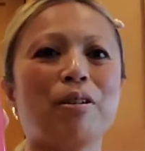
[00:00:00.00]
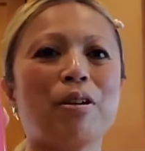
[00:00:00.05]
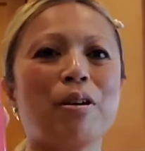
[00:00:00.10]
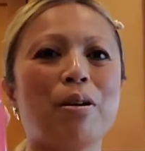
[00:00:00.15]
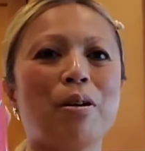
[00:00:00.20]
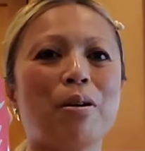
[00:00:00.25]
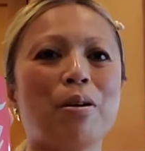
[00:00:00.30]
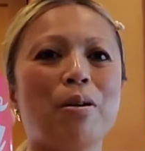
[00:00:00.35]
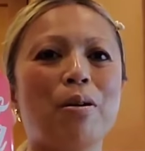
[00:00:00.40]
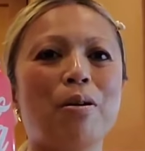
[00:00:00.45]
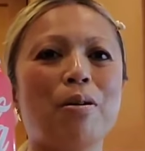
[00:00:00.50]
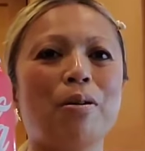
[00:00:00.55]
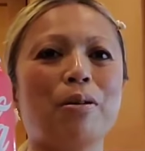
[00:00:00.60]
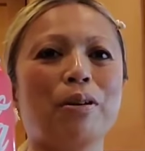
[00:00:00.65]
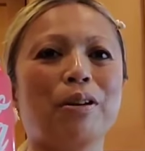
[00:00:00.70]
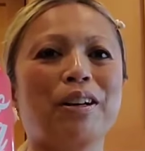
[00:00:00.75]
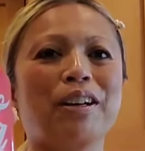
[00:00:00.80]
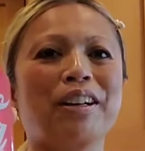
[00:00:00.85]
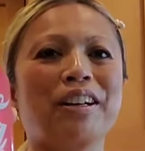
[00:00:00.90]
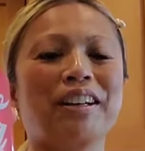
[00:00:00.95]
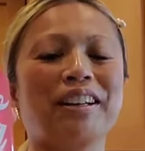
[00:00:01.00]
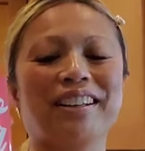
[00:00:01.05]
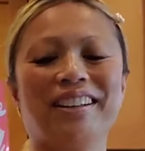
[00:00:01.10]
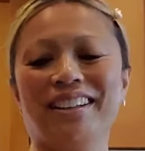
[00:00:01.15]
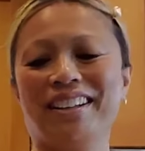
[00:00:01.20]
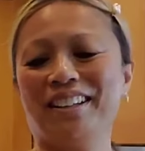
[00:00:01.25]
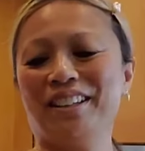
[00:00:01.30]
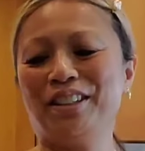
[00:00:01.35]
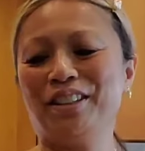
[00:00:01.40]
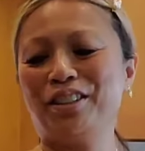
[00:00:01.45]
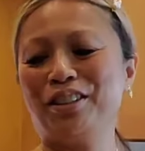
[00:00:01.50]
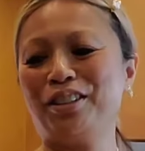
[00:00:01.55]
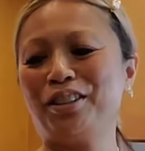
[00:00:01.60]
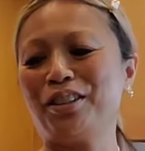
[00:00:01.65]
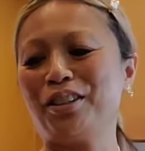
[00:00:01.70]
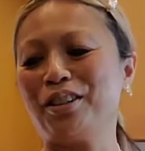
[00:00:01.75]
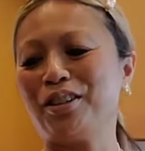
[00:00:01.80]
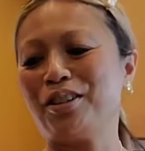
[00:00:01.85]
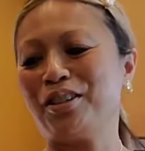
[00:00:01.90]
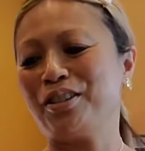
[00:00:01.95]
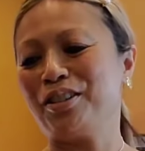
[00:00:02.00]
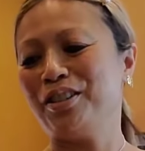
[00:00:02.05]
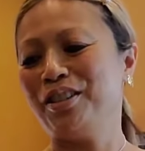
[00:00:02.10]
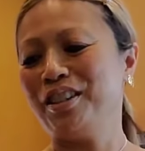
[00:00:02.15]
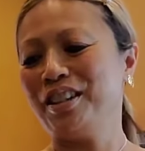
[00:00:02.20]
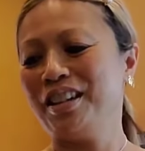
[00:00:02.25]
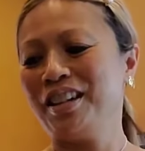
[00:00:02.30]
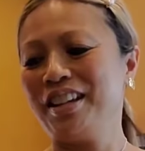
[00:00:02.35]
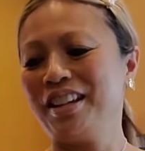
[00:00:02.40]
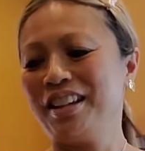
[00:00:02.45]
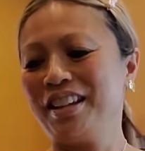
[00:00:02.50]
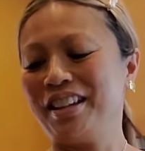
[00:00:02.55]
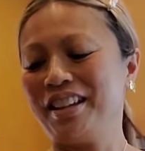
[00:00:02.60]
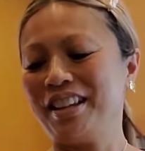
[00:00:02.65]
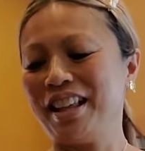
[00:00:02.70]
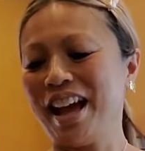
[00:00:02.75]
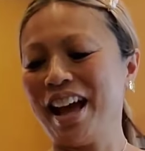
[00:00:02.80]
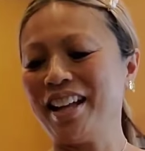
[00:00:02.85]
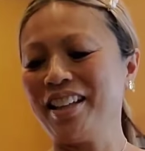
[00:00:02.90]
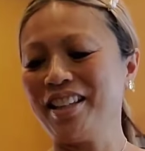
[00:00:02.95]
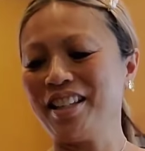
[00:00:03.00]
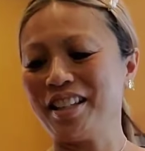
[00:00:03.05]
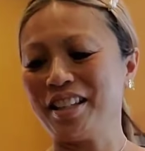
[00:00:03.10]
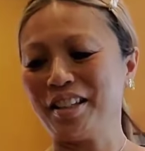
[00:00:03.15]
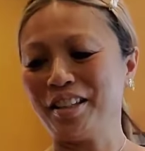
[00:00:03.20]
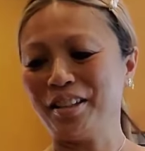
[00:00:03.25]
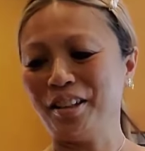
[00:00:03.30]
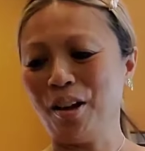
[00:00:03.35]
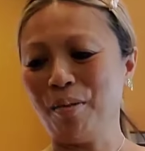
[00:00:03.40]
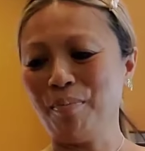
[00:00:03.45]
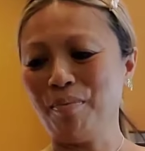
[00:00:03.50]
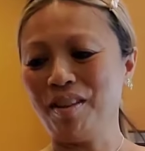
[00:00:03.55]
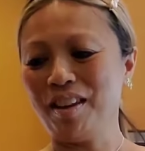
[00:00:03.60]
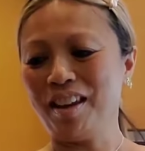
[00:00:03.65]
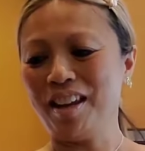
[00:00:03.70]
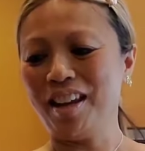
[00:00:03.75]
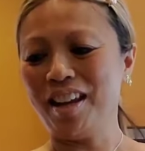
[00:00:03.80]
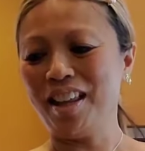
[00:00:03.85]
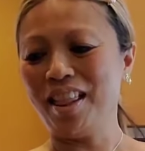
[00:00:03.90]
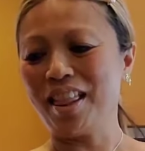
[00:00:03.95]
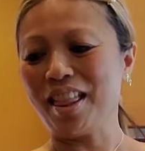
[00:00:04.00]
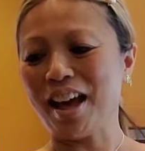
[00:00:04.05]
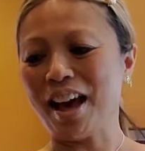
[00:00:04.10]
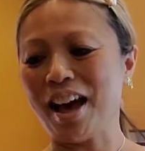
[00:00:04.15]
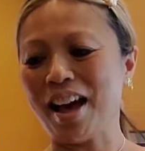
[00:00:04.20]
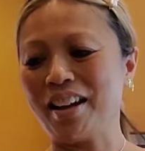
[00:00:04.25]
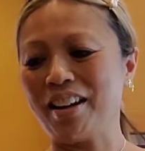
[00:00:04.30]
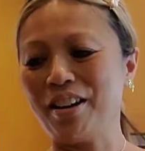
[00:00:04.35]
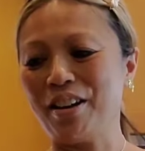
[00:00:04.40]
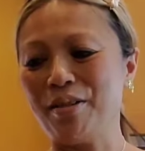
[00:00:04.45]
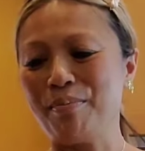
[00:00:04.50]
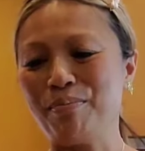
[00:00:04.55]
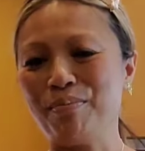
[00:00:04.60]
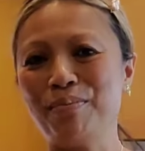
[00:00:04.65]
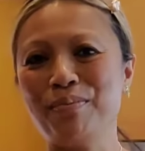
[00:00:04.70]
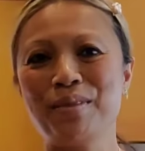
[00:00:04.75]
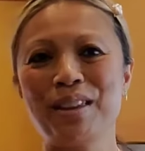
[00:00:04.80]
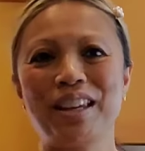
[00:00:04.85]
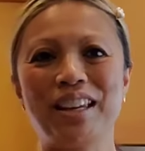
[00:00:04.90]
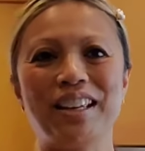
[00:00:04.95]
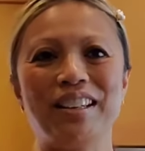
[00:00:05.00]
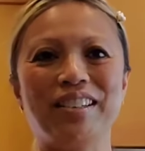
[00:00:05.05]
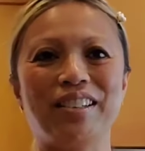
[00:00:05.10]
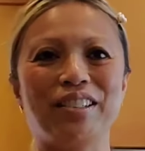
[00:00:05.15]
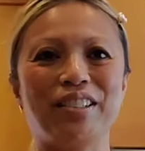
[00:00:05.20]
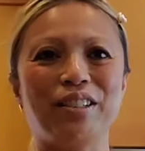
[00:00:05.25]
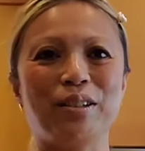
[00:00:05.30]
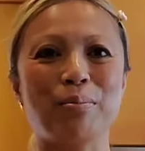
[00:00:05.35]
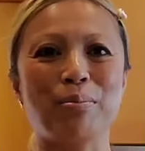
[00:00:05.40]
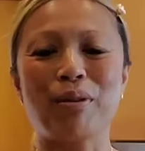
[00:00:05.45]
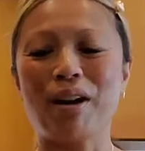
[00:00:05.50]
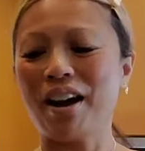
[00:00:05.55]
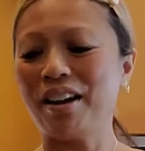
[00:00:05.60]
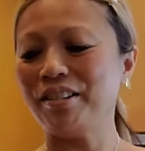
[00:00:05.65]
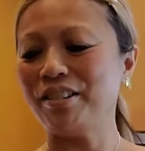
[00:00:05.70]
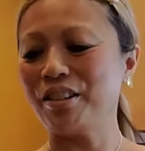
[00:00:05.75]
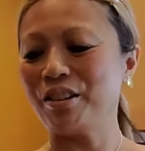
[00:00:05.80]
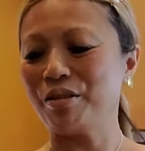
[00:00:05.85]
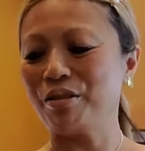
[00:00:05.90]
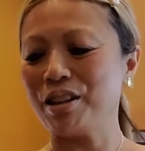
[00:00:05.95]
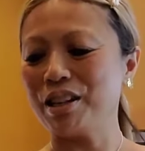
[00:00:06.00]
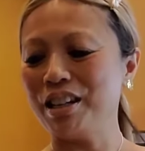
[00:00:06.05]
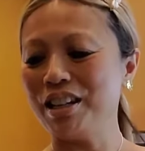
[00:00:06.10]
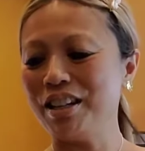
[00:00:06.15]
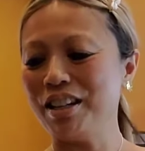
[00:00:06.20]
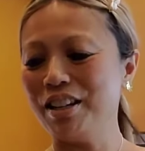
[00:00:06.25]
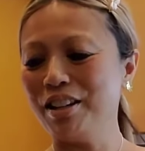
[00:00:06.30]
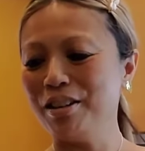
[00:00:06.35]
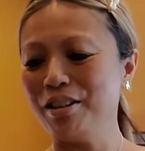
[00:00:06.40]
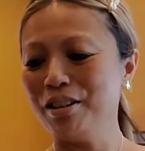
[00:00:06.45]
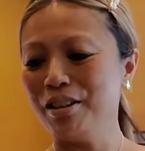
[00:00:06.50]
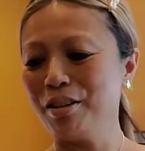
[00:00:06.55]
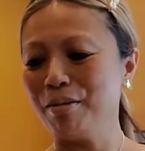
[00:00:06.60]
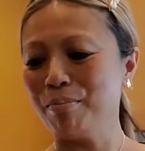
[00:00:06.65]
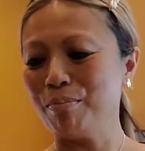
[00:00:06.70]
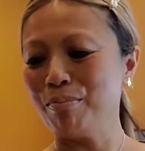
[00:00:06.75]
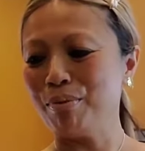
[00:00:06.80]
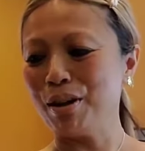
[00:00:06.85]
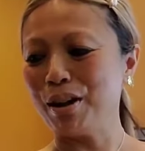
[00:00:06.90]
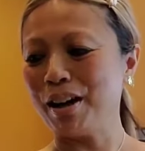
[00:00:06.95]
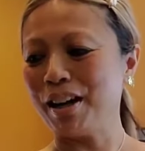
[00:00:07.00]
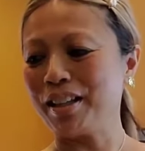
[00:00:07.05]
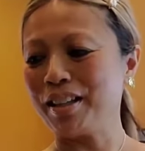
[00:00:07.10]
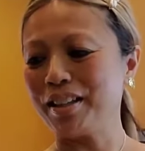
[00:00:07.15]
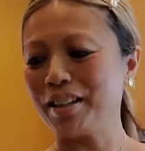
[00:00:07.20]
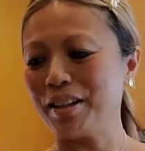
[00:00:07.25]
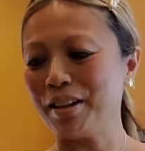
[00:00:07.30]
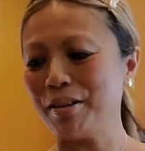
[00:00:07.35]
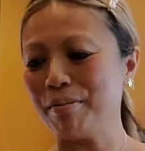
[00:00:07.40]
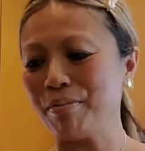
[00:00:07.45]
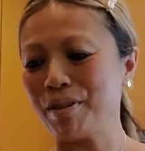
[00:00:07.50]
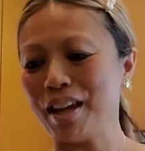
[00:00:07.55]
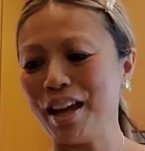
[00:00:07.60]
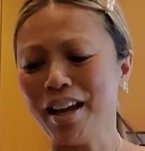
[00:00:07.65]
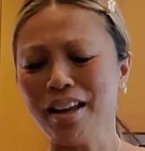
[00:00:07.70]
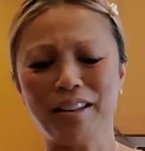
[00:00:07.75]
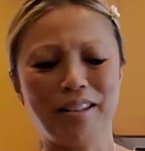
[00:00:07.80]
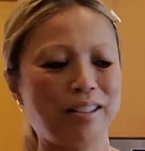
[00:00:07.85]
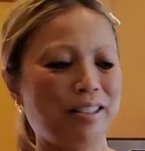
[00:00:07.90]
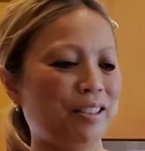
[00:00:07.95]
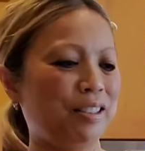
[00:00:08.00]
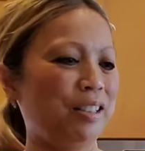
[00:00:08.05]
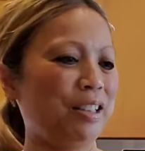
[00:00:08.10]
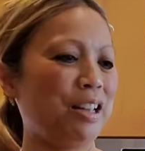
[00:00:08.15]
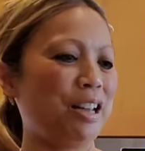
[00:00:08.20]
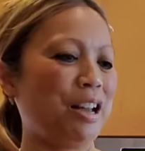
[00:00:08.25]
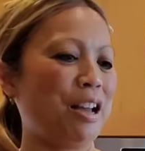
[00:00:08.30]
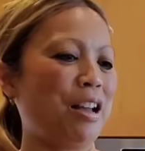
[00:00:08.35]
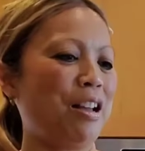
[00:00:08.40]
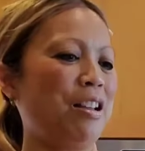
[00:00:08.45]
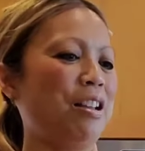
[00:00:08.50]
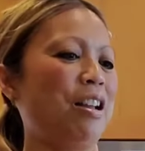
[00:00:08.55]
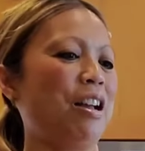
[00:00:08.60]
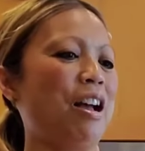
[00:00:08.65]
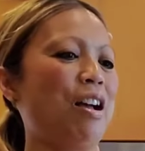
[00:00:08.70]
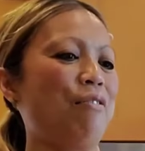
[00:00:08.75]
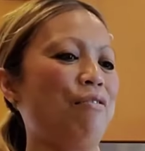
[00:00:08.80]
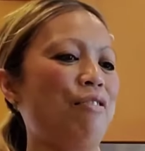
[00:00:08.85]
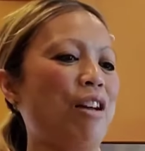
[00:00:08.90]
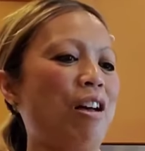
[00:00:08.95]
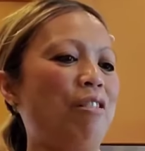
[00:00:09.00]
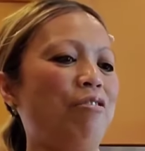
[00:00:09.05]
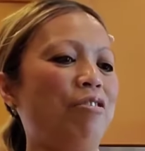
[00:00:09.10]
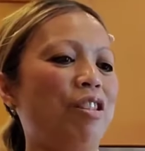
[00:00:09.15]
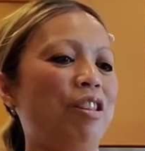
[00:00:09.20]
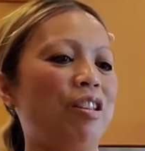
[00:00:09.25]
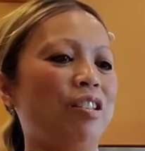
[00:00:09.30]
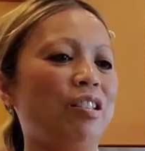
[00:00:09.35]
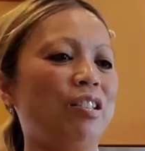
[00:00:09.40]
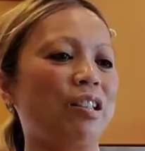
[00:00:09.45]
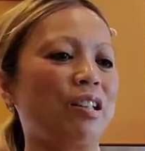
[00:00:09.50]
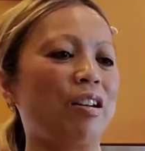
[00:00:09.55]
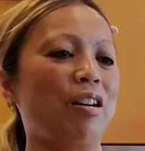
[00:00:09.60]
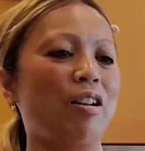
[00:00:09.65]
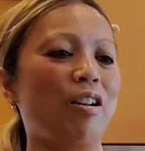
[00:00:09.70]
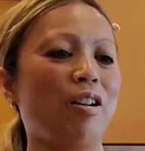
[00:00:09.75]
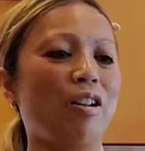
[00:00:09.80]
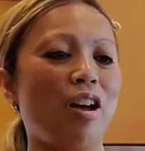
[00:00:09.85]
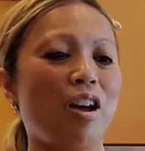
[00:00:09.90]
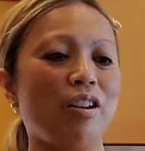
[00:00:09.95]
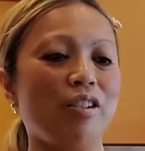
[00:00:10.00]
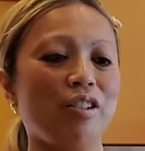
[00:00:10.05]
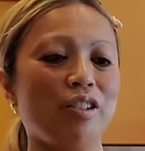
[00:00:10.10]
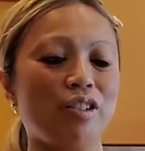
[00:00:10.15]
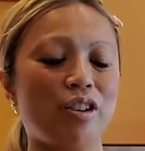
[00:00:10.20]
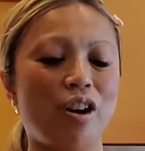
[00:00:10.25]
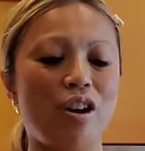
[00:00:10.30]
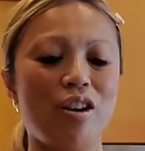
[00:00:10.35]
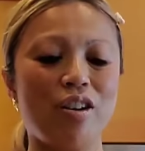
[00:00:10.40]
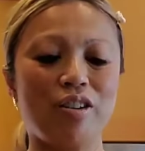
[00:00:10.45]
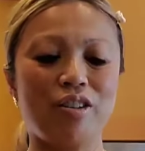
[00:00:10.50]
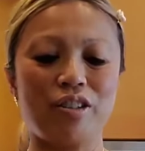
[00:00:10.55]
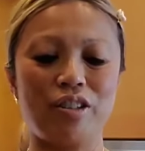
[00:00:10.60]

Coke. So that is something that it's a surprise ingredient, but yes, I found this. It got a lot of stars.